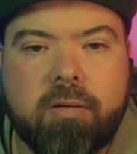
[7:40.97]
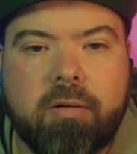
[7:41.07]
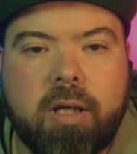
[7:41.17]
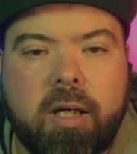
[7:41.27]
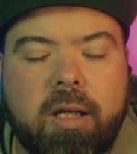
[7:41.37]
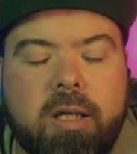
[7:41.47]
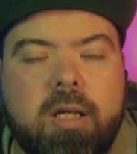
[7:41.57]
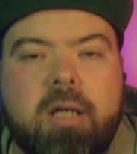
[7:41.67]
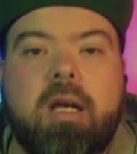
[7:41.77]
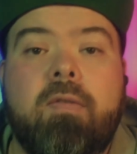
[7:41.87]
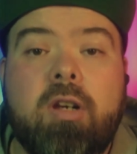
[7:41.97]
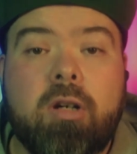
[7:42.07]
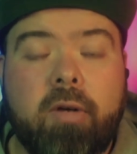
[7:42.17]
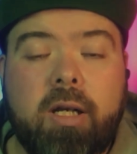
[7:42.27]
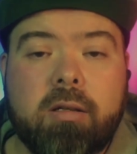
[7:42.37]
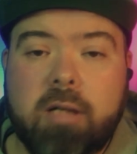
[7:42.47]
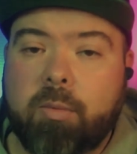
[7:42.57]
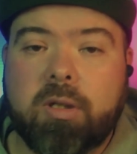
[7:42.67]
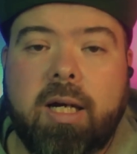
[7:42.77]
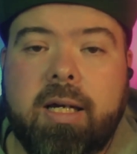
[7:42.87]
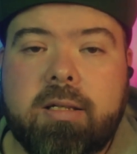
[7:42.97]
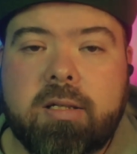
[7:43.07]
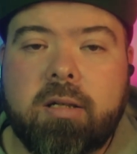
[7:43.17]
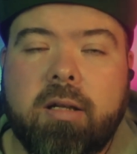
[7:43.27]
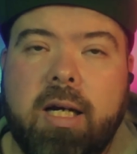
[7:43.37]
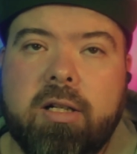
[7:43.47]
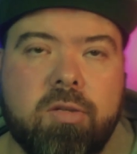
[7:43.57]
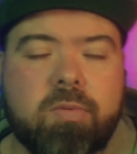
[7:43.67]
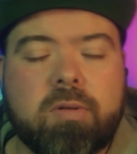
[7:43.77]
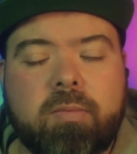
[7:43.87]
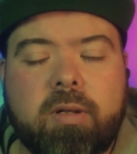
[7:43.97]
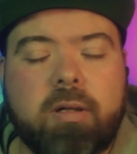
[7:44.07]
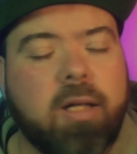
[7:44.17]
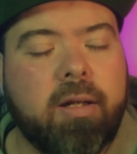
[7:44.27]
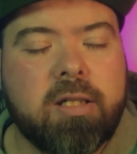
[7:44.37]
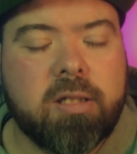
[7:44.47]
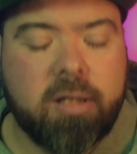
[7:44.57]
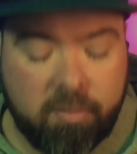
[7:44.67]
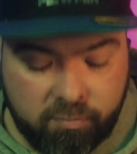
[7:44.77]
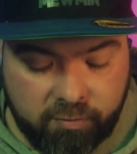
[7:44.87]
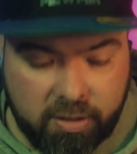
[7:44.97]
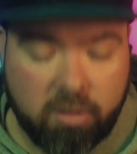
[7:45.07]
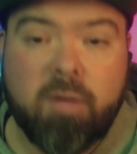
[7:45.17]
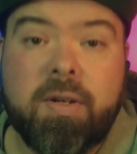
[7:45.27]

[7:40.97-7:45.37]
Okay, if you agree, I would like you to like this video.